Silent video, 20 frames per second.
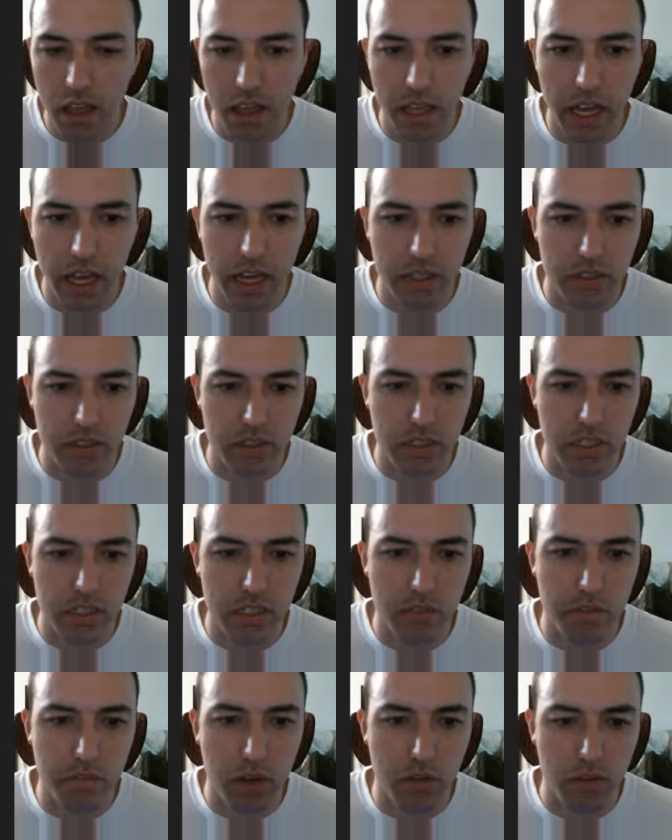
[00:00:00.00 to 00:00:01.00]
Yeah, so this
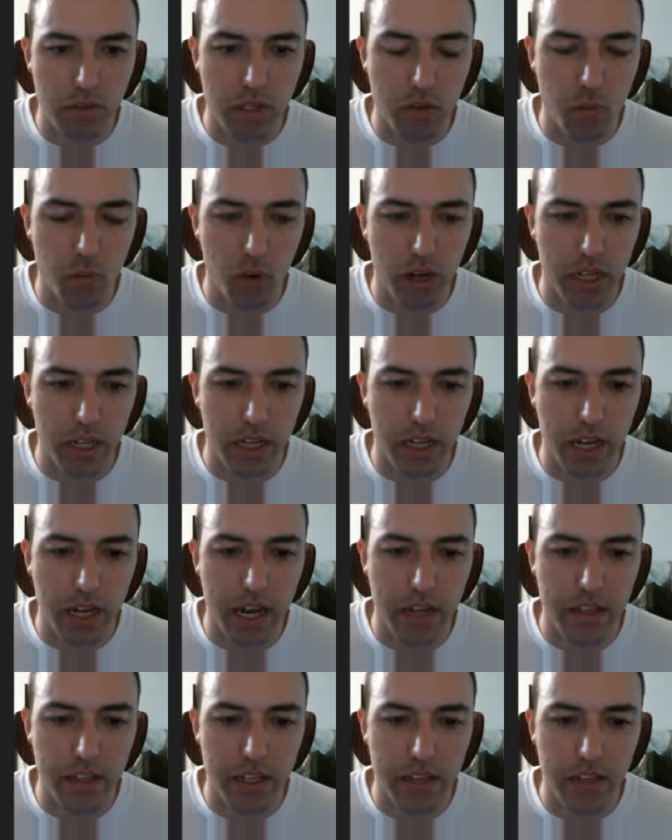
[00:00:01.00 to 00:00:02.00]
is mostly working.
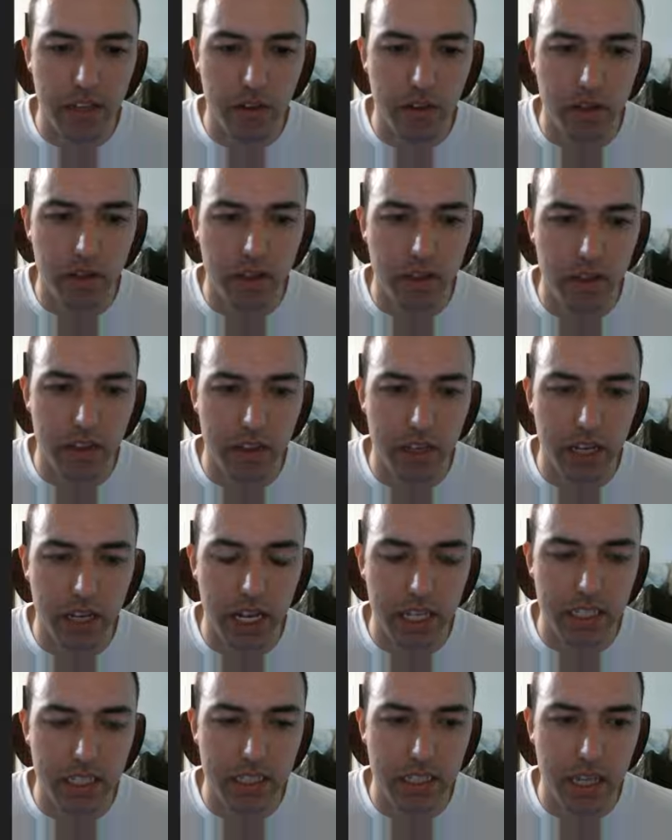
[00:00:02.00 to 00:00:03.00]
I think the
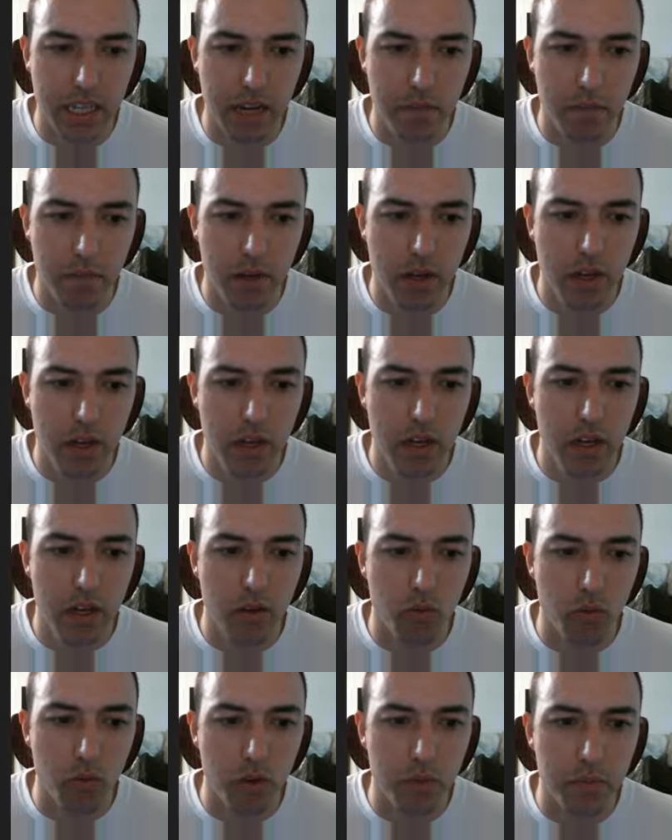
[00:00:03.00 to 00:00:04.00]
next step
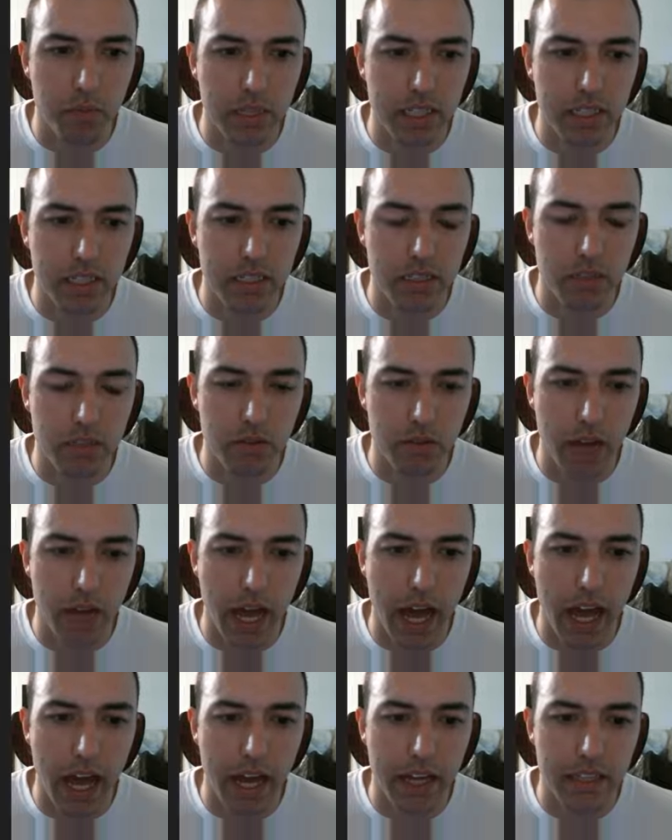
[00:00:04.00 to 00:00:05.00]
would be to
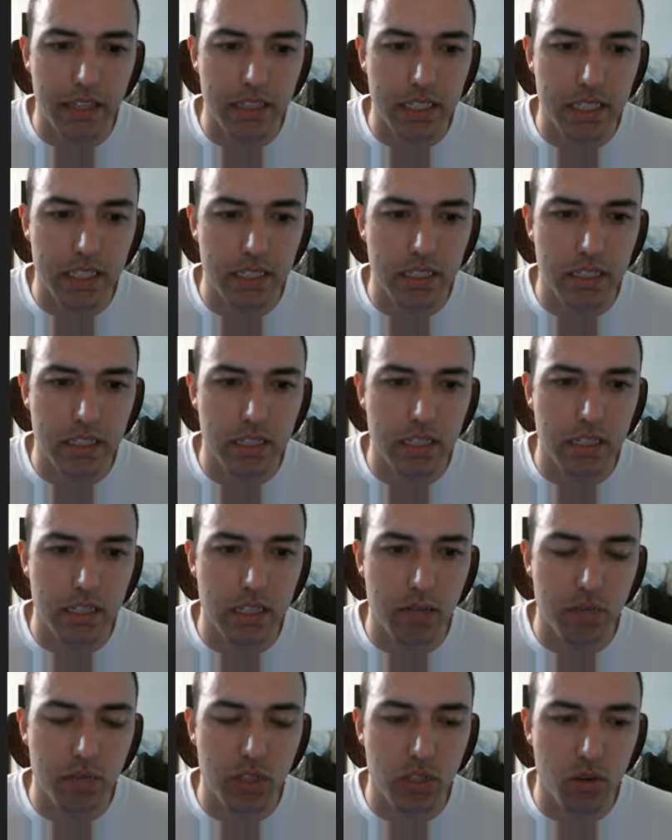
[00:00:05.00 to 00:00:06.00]
add
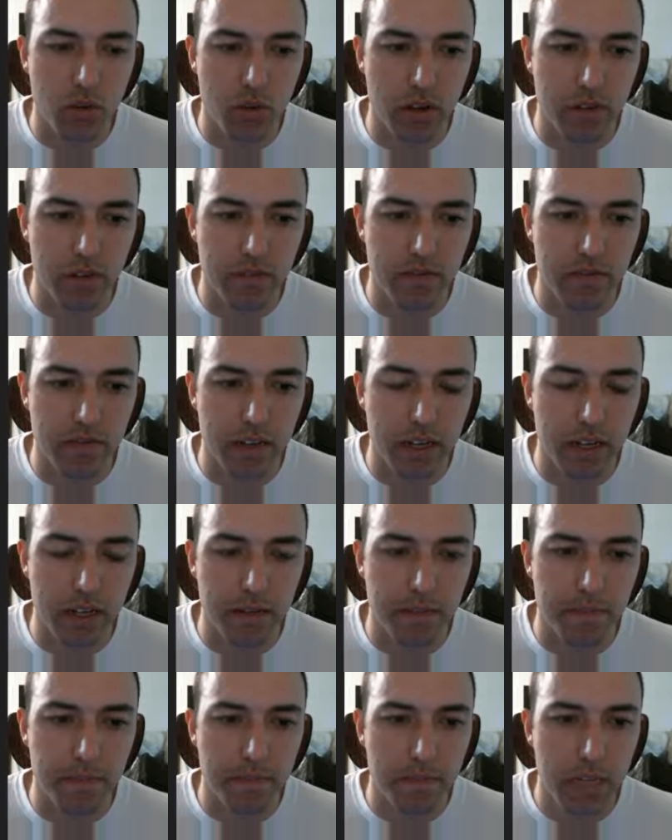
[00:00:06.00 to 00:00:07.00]
some sort of
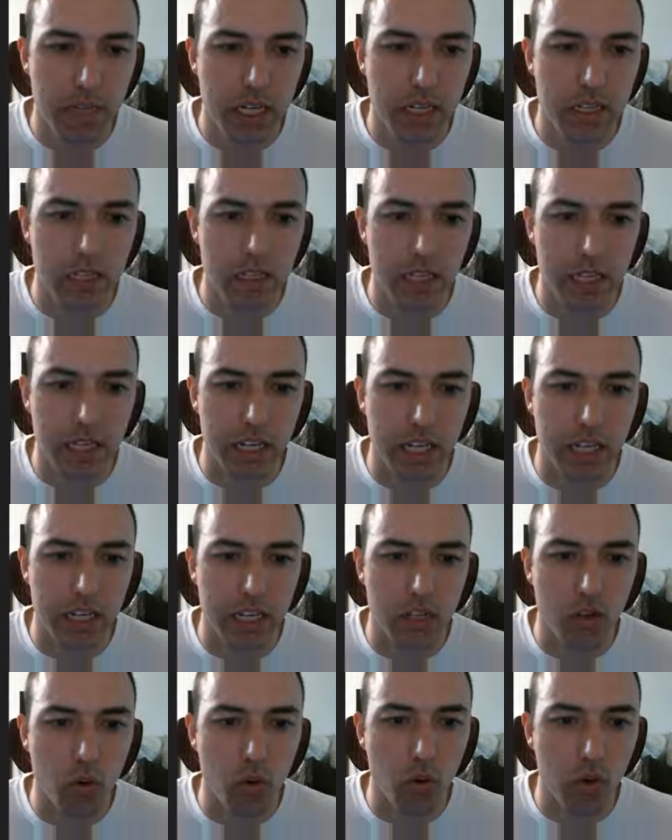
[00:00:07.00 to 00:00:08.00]
like
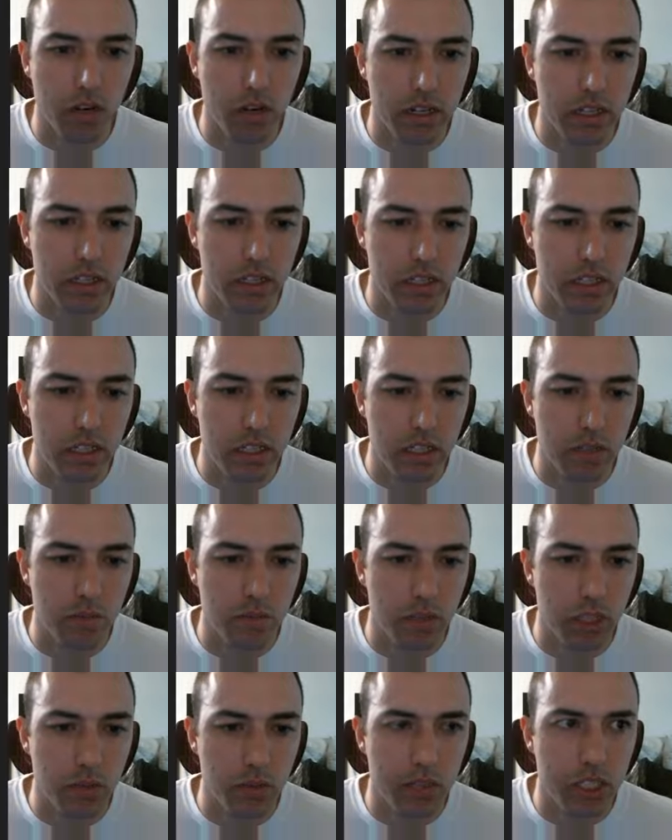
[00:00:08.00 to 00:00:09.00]
ignore
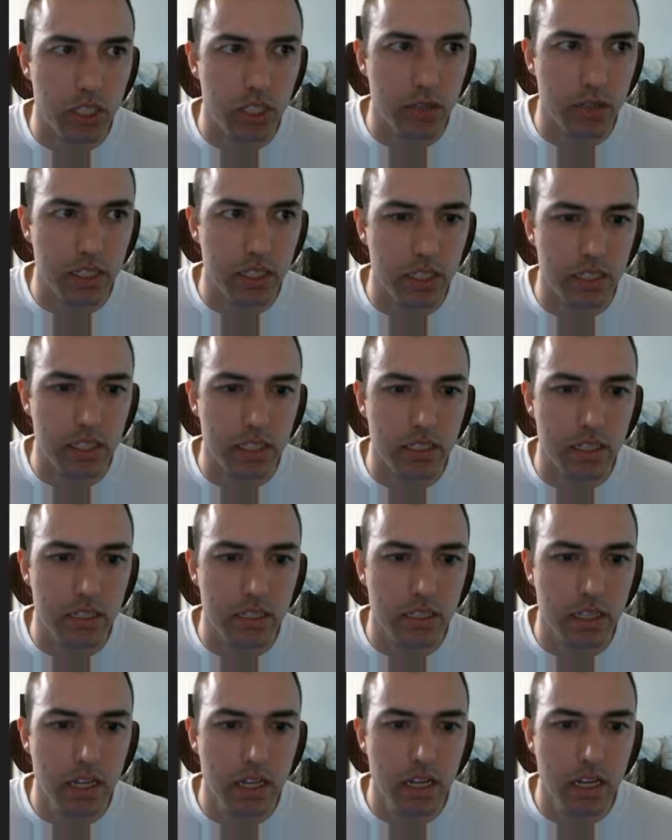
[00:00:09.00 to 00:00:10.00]
collision between two
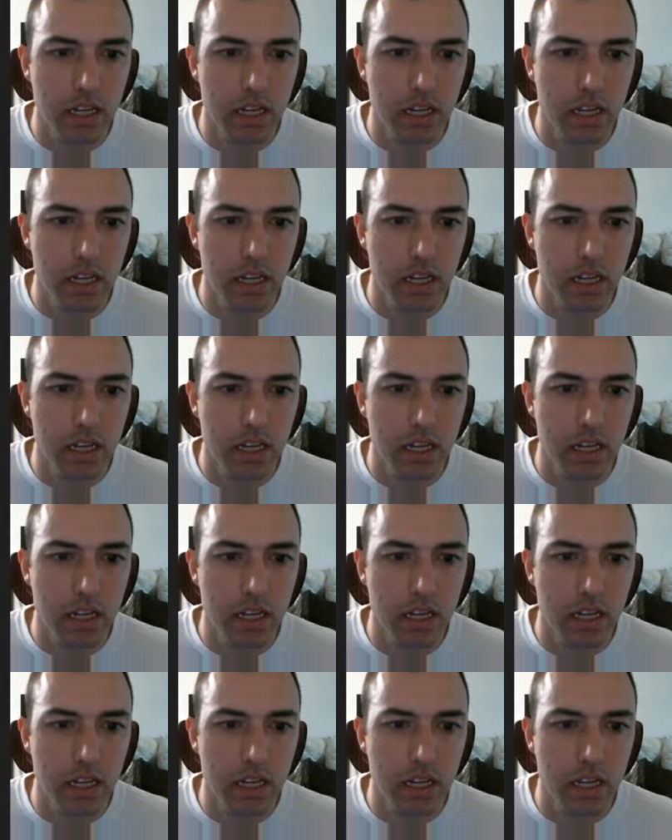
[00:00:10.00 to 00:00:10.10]
entities.